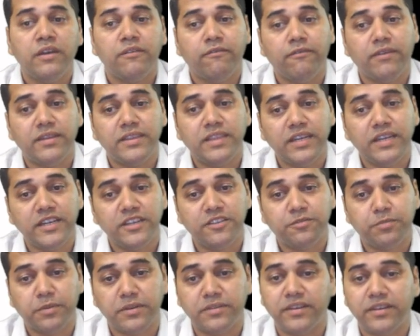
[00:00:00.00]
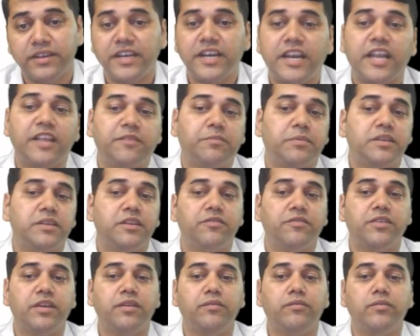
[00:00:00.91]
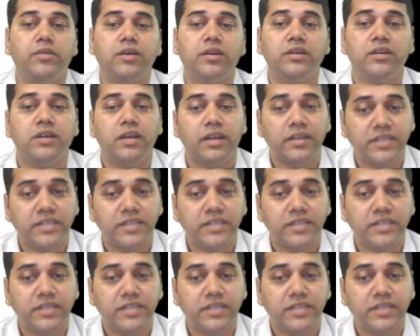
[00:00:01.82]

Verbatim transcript: whether it is presented as per the framework,